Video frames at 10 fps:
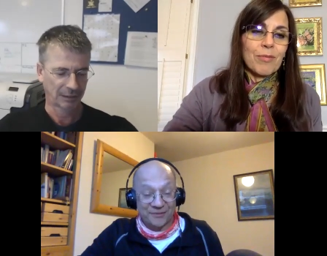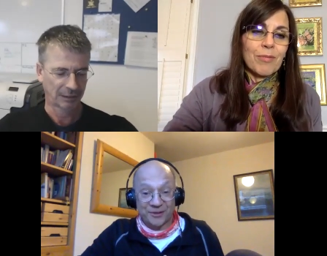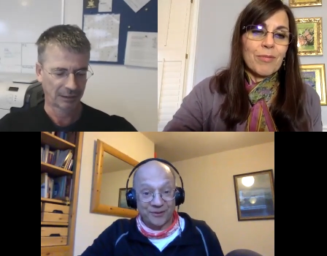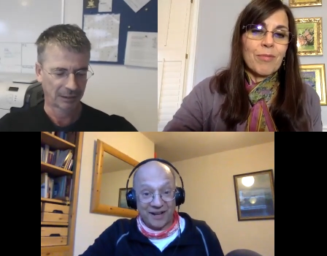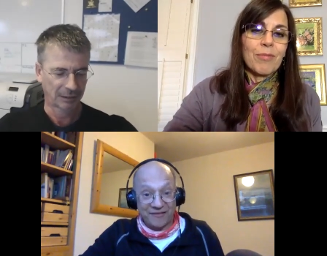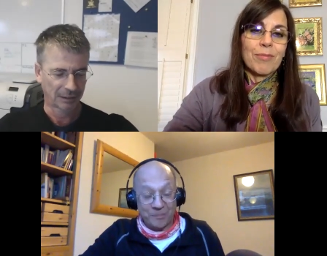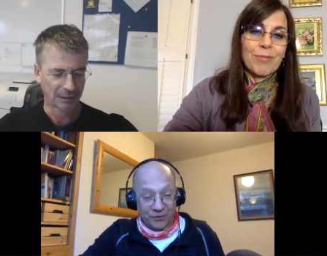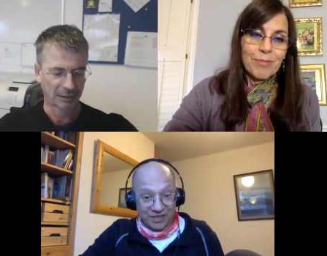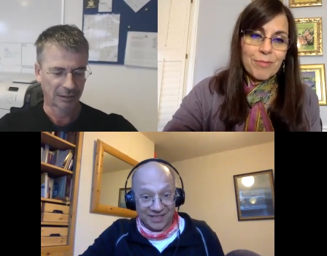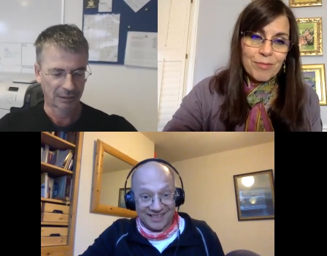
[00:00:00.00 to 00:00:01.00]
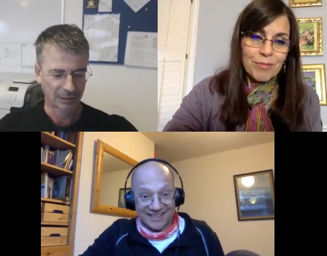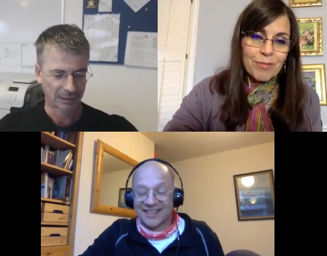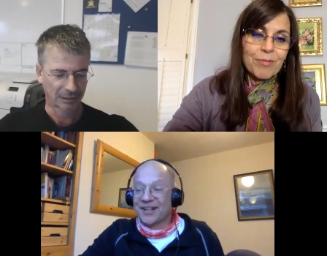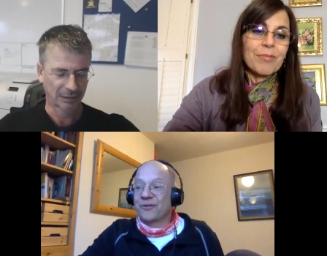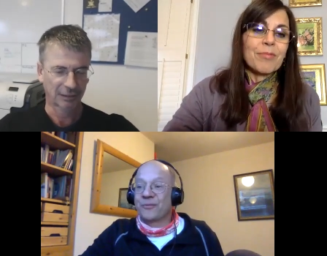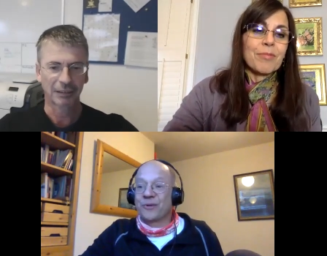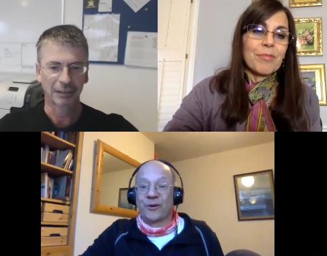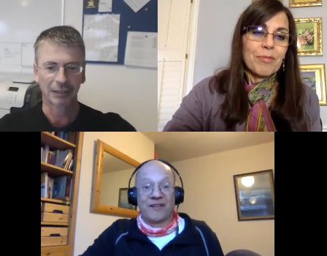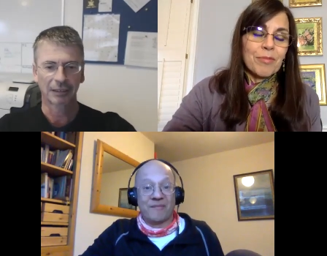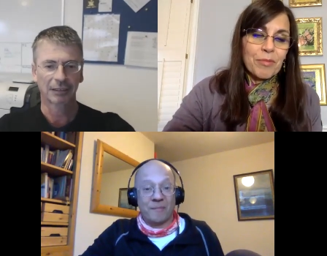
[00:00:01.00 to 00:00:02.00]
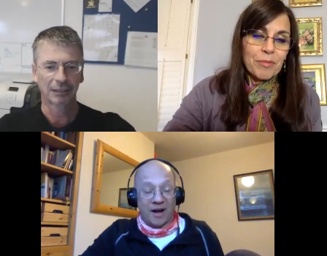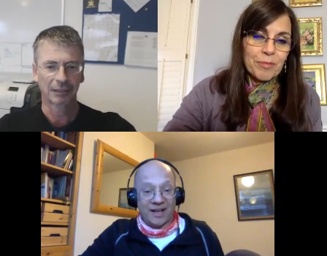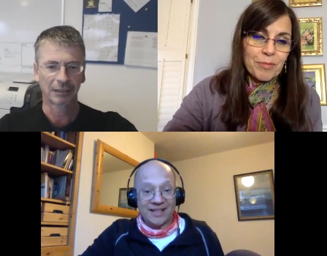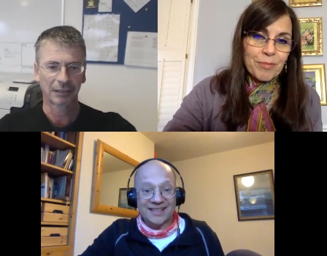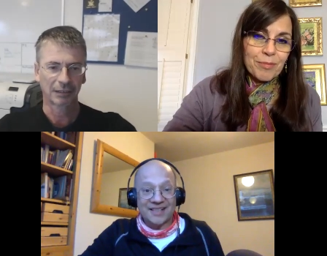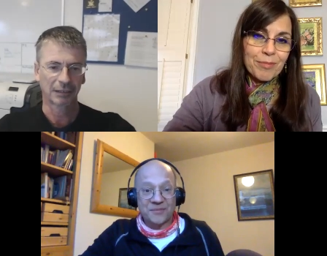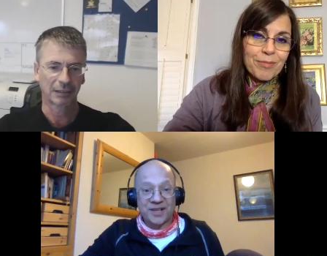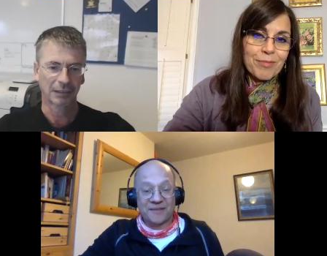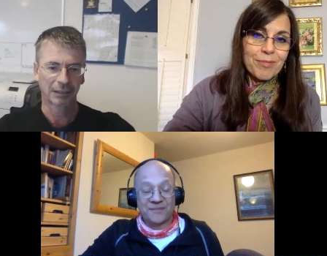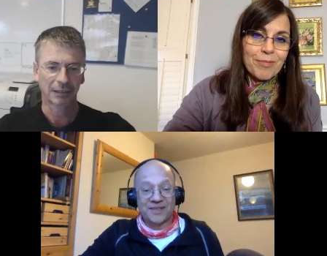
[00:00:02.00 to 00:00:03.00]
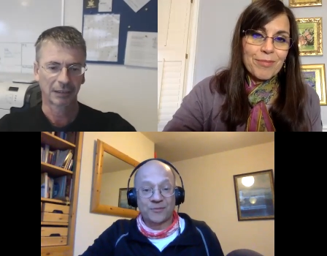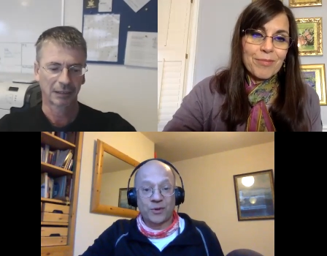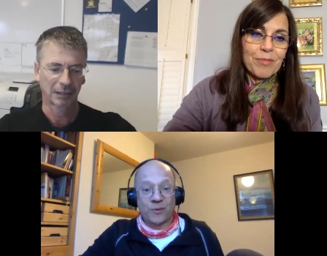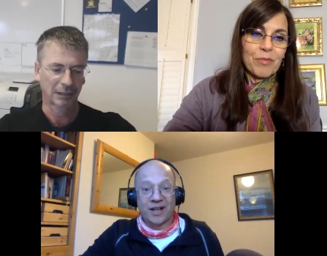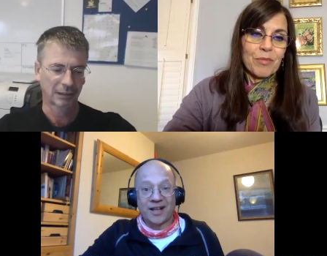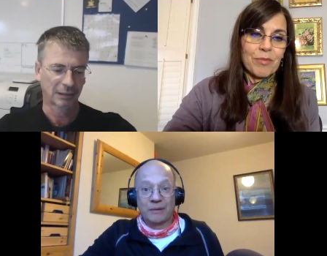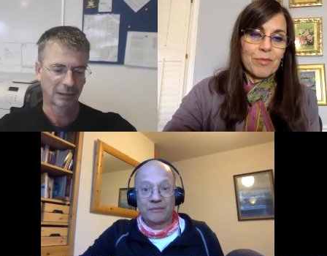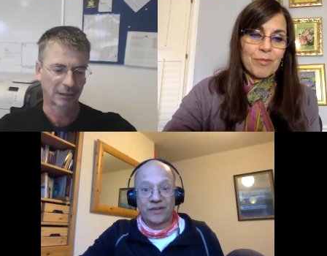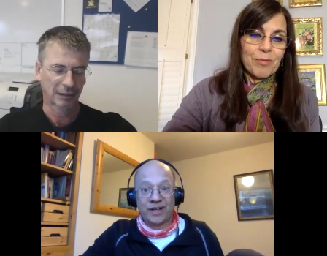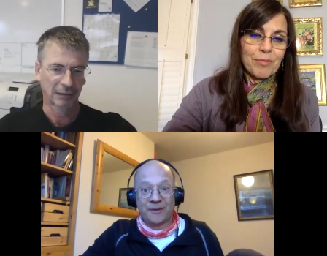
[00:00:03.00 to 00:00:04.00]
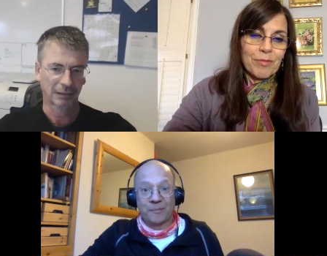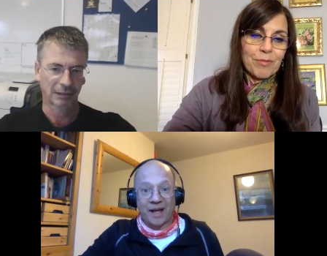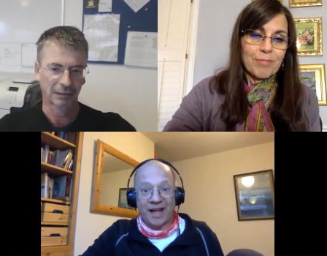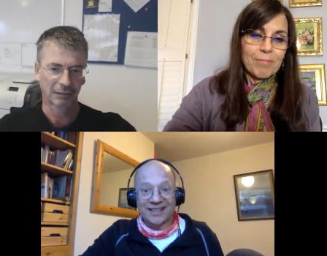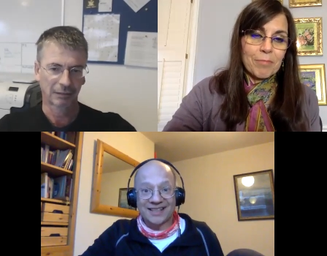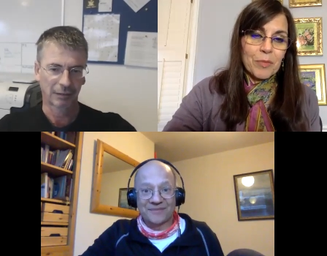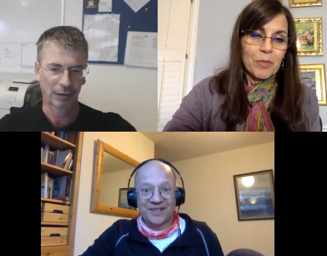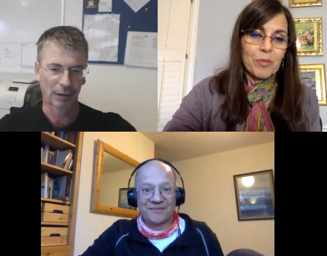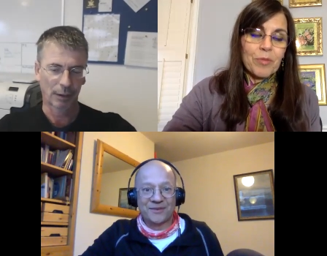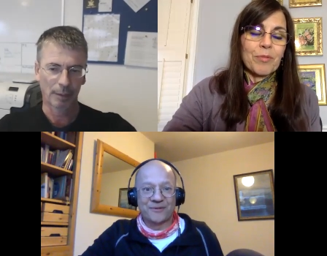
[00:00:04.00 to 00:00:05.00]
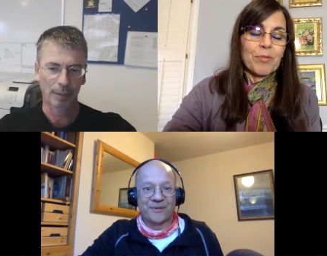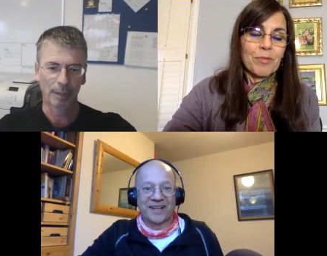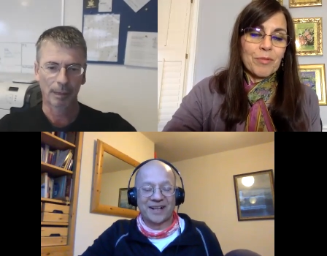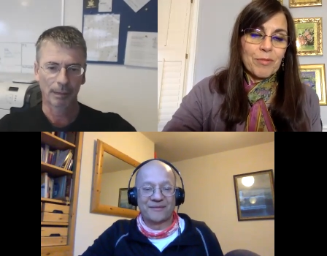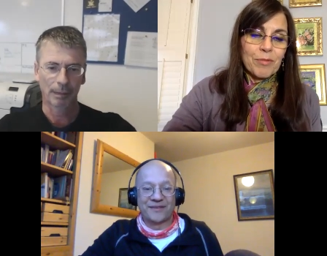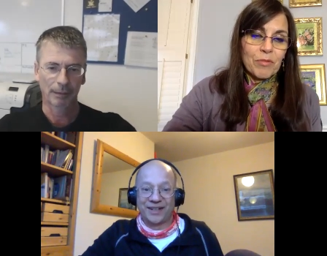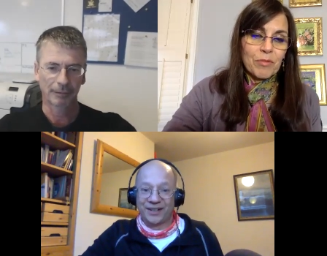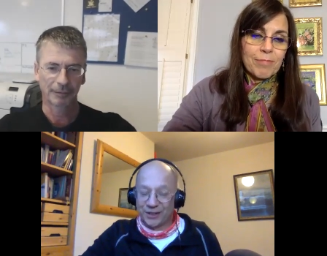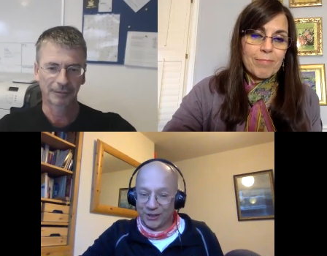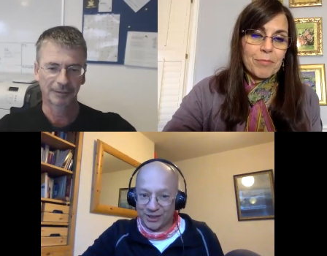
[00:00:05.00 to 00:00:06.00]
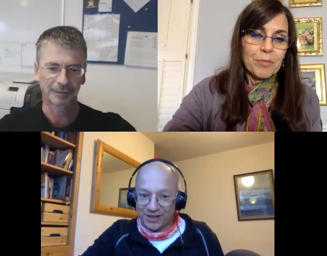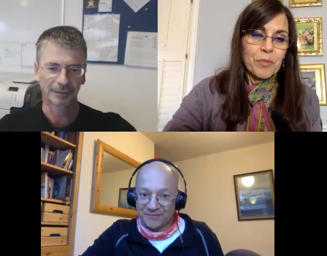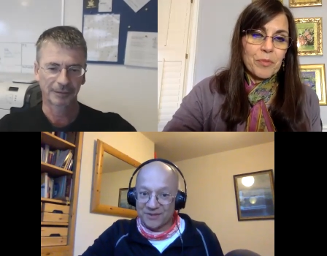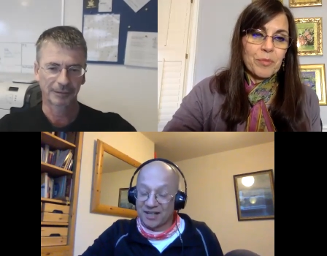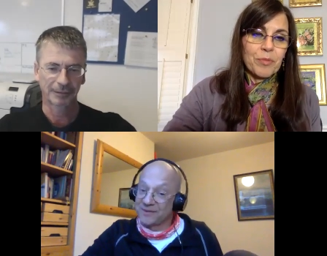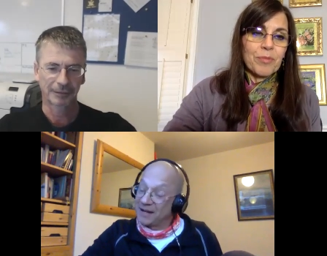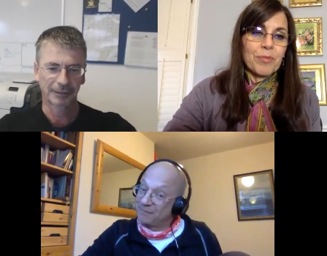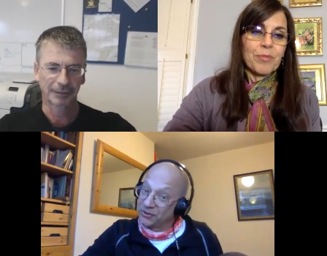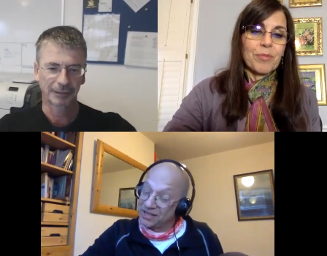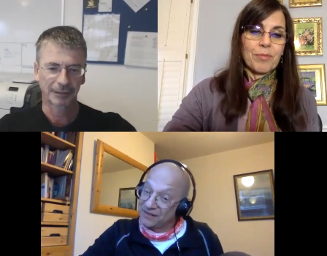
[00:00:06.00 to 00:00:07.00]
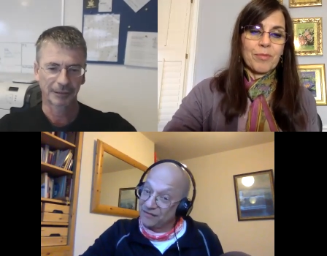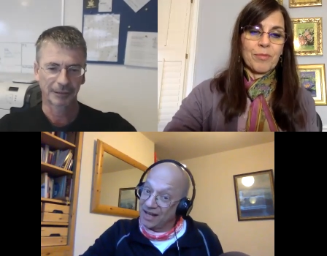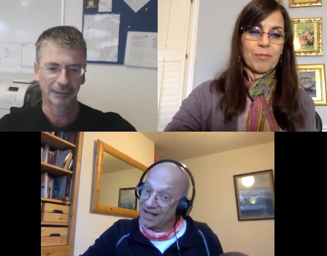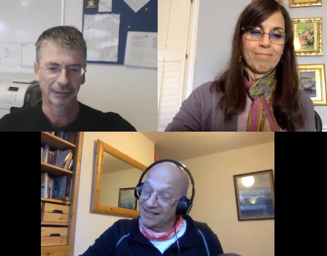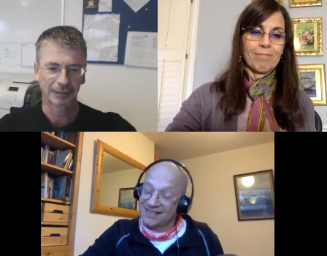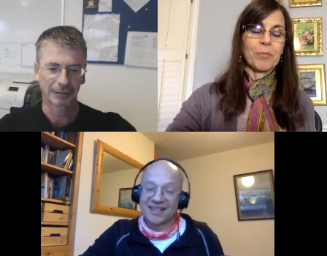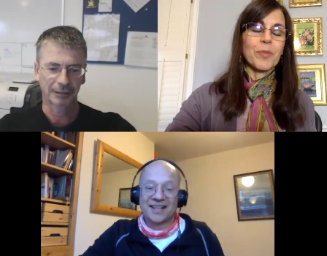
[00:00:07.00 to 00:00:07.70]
Speaker 1: We all have bodies, we all have minds. Sometimes we wake up feeling bad, sometimes we wake up feeling good, sometimes our bodies fail us,